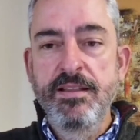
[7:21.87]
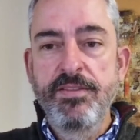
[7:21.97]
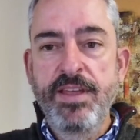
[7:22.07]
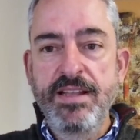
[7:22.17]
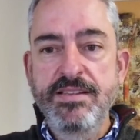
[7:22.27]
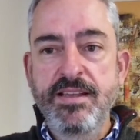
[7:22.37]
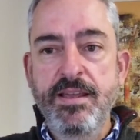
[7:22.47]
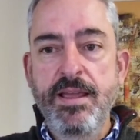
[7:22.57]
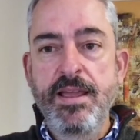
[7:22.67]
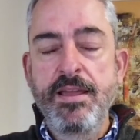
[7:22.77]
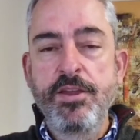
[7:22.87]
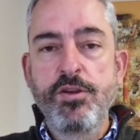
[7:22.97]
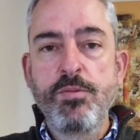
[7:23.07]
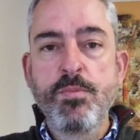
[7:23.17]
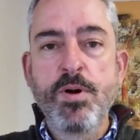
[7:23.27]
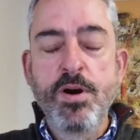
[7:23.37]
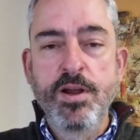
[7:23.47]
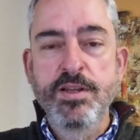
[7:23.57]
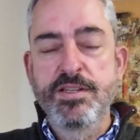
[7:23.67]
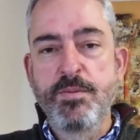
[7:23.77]
That's a
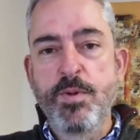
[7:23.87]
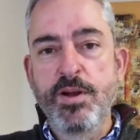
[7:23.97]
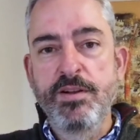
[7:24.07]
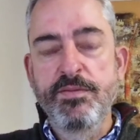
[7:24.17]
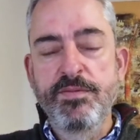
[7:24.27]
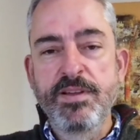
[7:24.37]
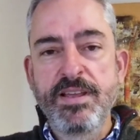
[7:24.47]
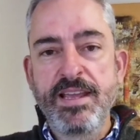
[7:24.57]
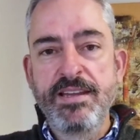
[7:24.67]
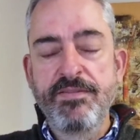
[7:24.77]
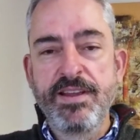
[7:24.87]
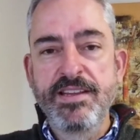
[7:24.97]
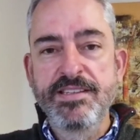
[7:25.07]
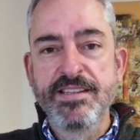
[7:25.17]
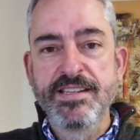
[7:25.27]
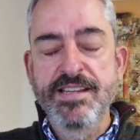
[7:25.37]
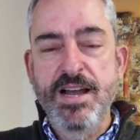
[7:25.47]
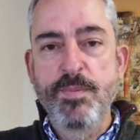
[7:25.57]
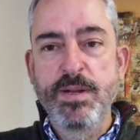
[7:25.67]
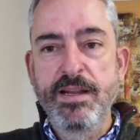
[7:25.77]
humongous amount of innovation that's
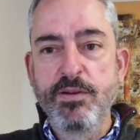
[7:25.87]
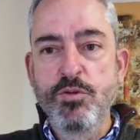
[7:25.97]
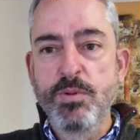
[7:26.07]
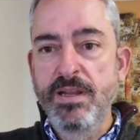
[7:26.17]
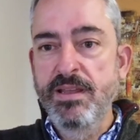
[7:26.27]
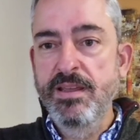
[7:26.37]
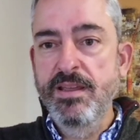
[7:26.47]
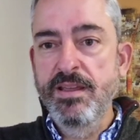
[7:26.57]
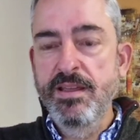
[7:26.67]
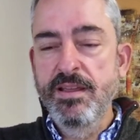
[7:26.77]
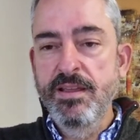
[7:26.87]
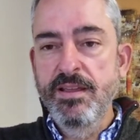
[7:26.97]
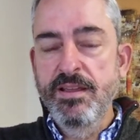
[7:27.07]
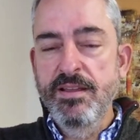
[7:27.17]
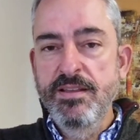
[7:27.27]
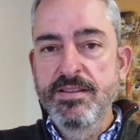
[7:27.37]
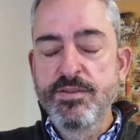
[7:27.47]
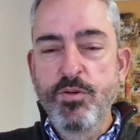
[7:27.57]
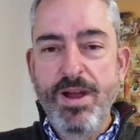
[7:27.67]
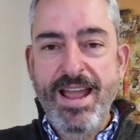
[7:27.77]
happening globally.
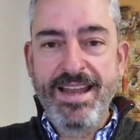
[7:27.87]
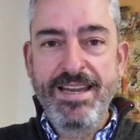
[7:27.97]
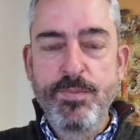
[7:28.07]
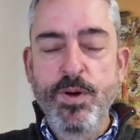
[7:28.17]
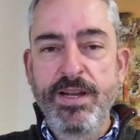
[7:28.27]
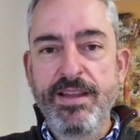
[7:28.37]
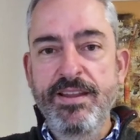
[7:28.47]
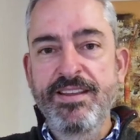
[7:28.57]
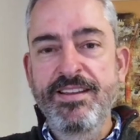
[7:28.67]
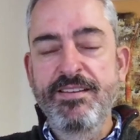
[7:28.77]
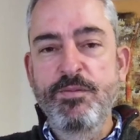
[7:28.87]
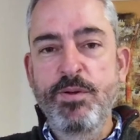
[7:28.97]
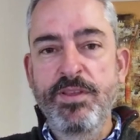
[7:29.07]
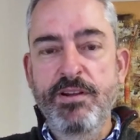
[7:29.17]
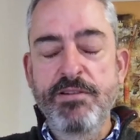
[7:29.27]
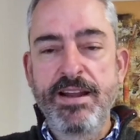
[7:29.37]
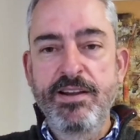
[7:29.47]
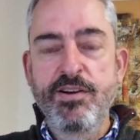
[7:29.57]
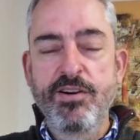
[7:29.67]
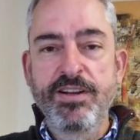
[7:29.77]
So anybody with a credit
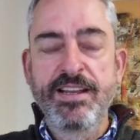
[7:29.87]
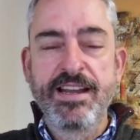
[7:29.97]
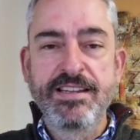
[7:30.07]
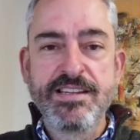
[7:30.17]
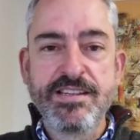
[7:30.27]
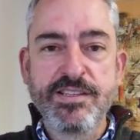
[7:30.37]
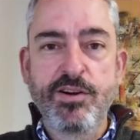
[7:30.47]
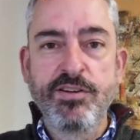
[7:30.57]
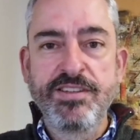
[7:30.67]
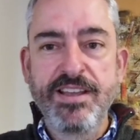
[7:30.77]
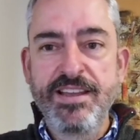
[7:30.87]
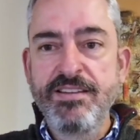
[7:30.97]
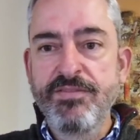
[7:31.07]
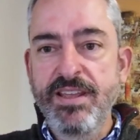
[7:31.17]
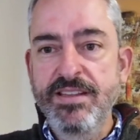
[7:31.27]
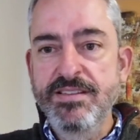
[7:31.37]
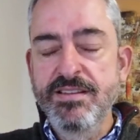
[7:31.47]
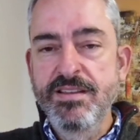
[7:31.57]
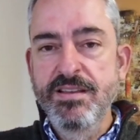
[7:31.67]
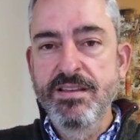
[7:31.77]
card can actually start to innovate
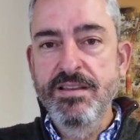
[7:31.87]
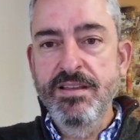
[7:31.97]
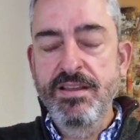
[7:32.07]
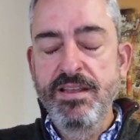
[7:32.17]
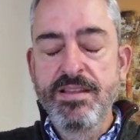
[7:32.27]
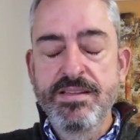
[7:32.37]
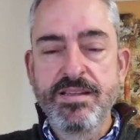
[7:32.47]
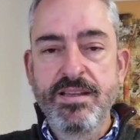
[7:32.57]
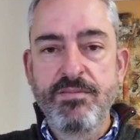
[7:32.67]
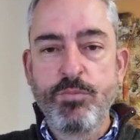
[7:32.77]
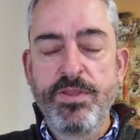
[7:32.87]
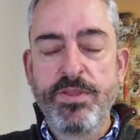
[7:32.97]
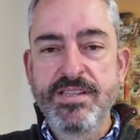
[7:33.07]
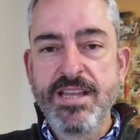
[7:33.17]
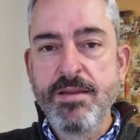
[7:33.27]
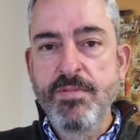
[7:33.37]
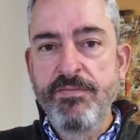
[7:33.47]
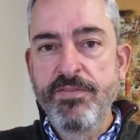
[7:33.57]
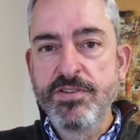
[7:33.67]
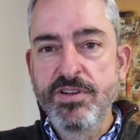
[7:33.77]
with the same
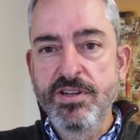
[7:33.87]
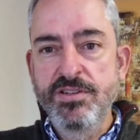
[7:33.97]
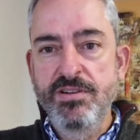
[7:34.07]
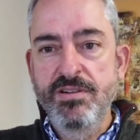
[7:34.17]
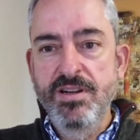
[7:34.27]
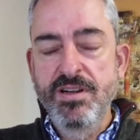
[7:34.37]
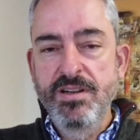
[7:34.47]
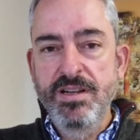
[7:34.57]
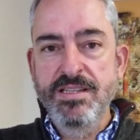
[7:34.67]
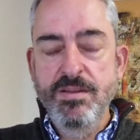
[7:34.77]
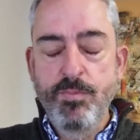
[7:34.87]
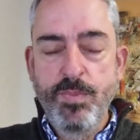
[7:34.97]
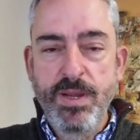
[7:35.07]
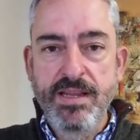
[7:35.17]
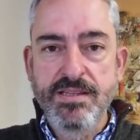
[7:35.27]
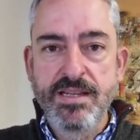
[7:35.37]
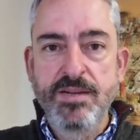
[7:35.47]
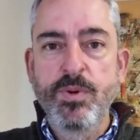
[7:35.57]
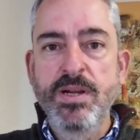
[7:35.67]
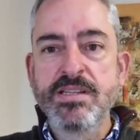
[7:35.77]
infrastructure as the biggest
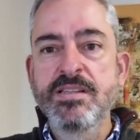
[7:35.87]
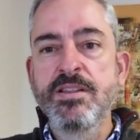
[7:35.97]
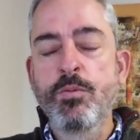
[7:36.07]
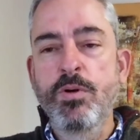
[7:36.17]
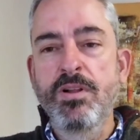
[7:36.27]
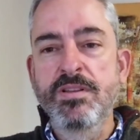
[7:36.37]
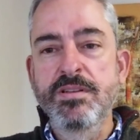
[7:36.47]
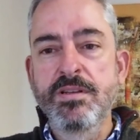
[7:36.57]
enterprises in the world.